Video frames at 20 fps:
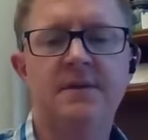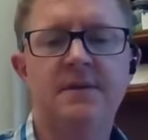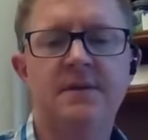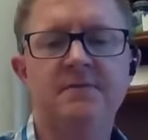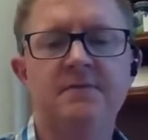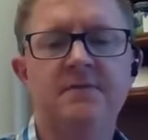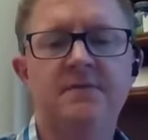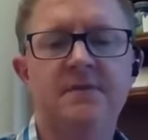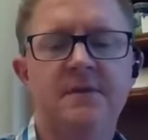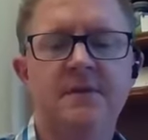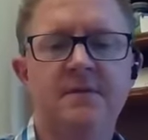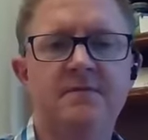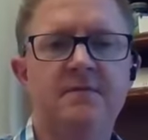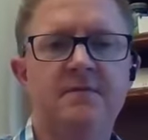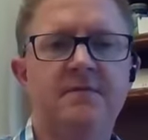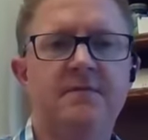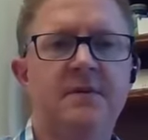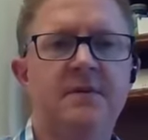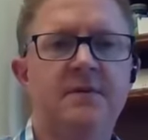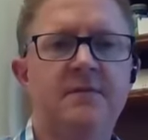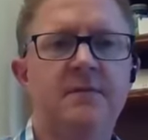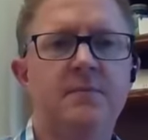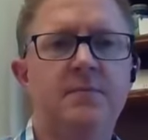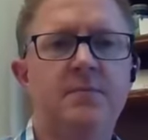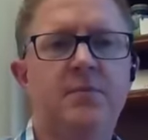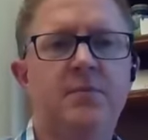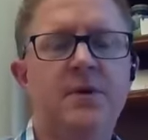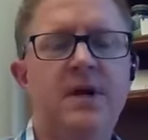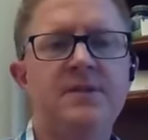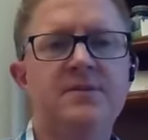of a
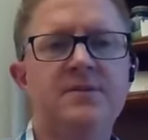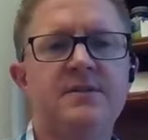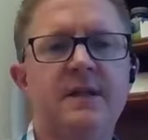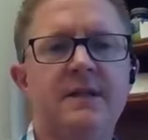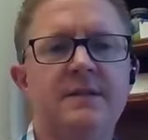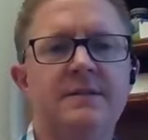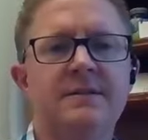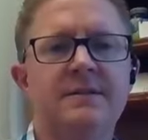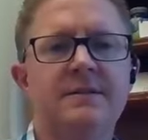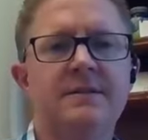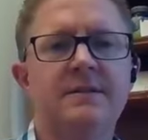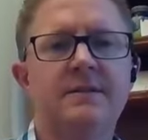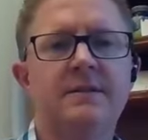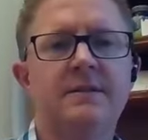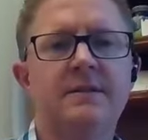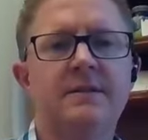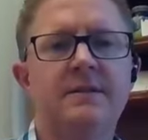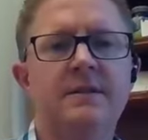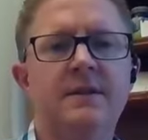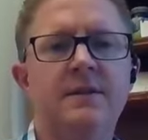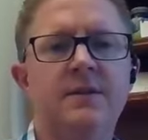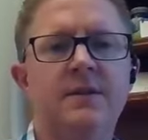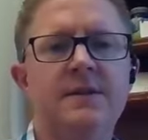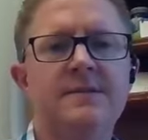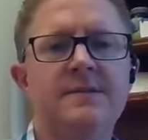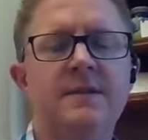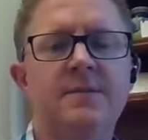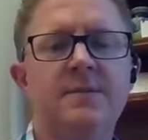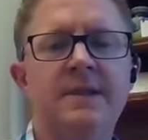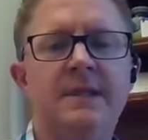project, and
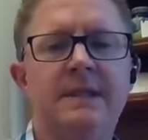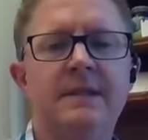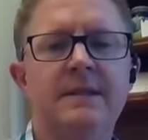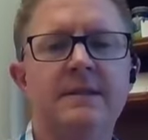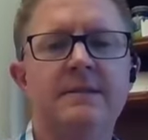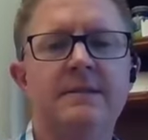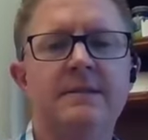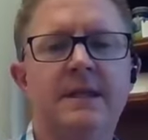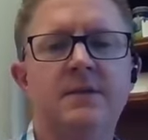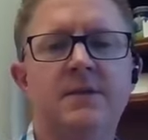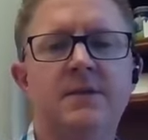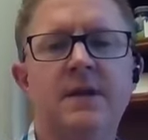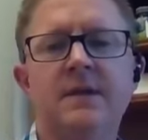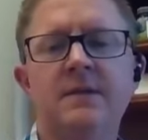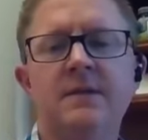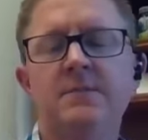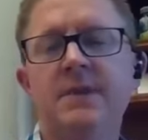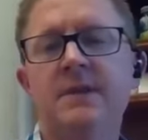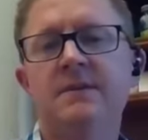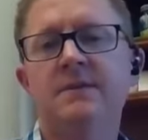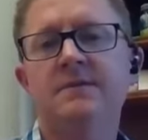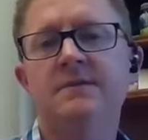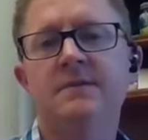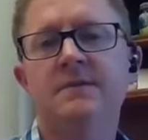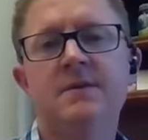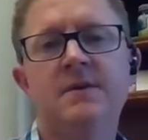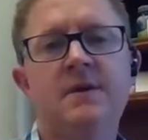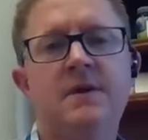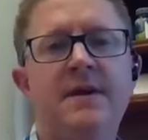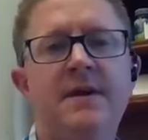that's something that technical debt can be
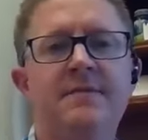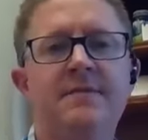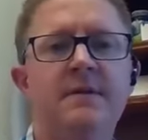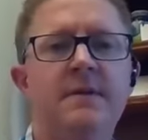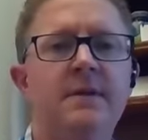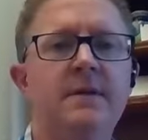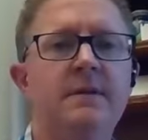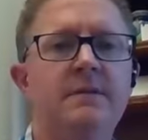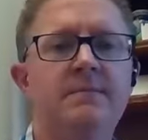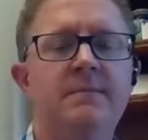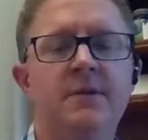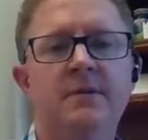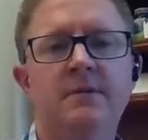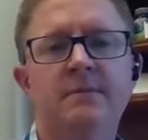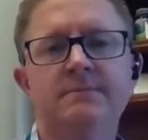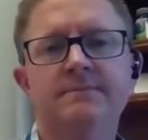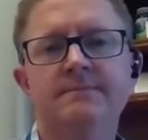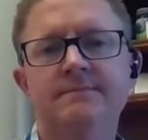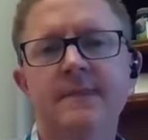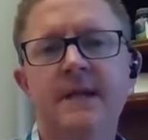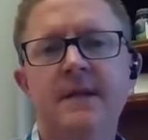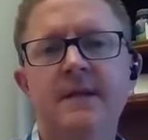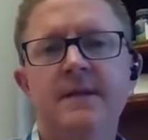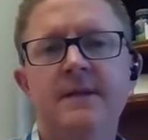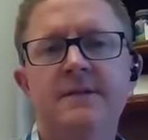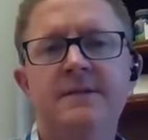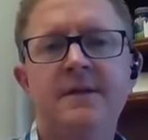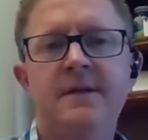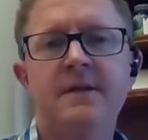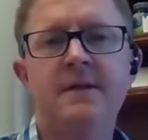incurred every
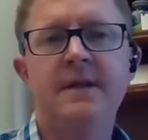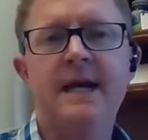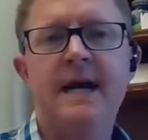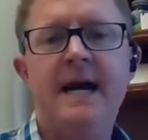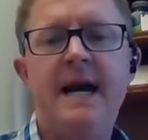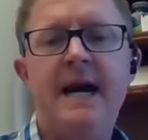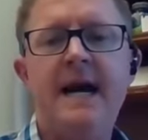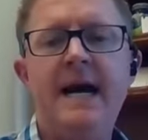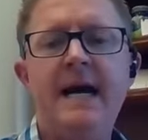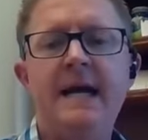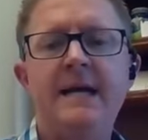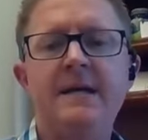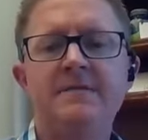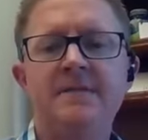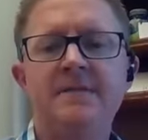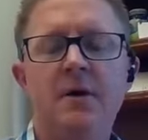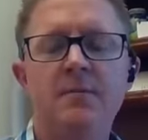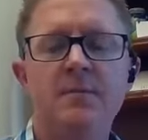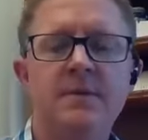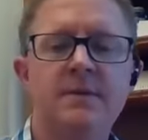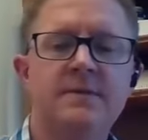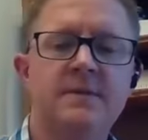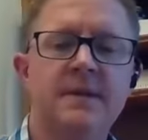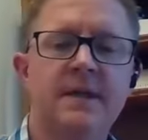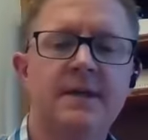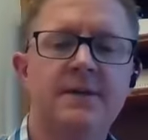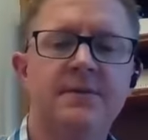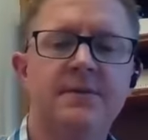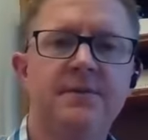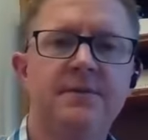during high development
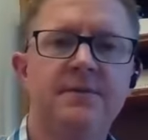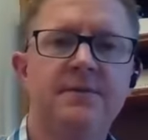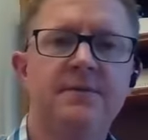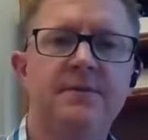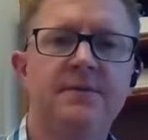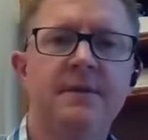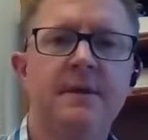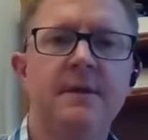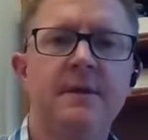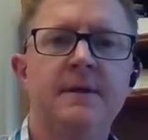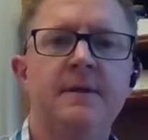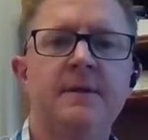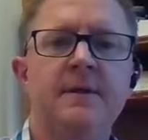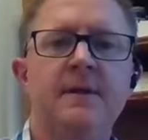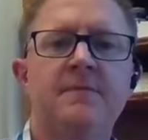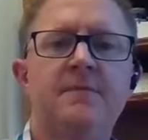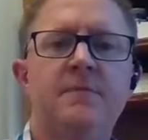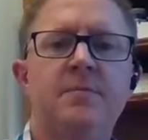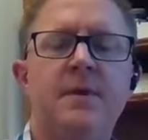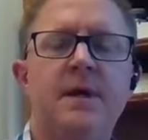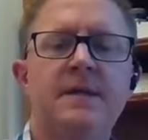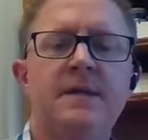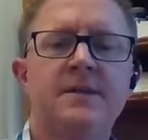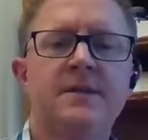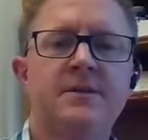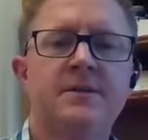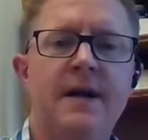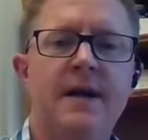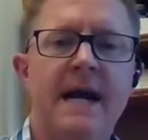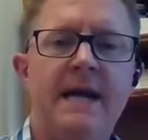cycles of a
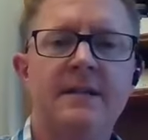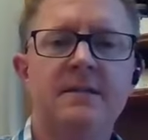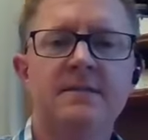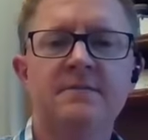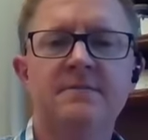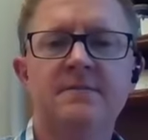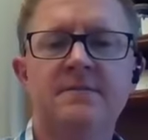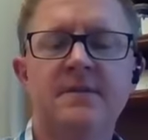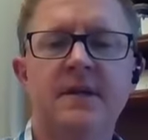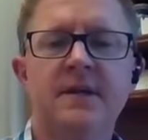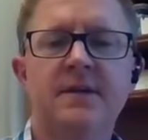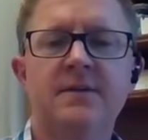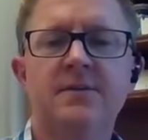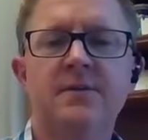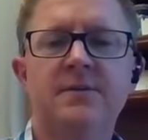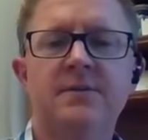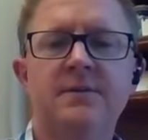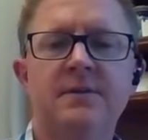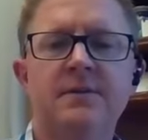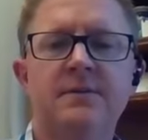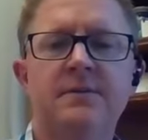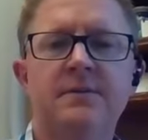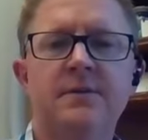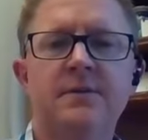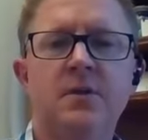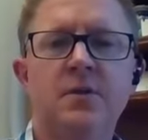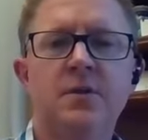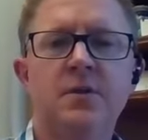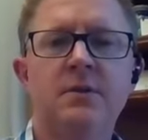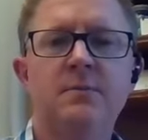project or active cycles.
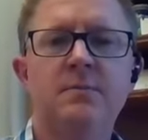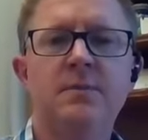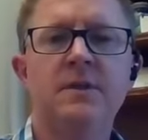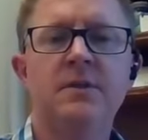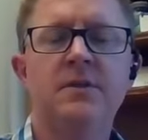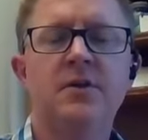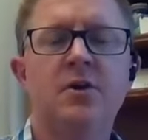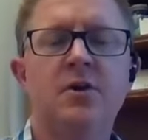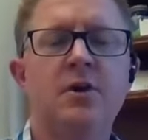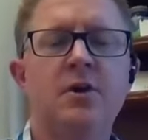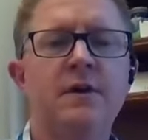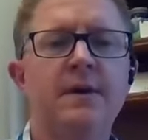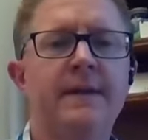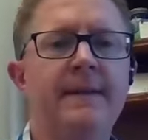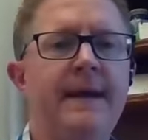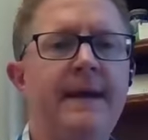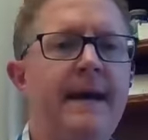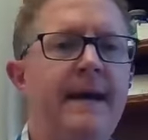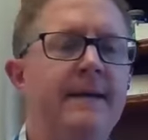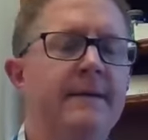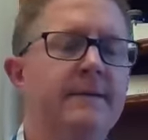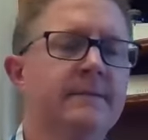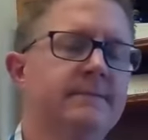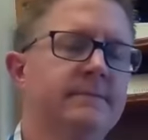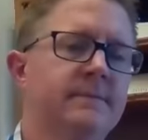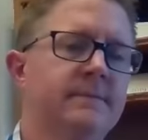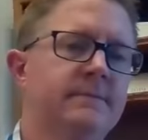You could be incurring that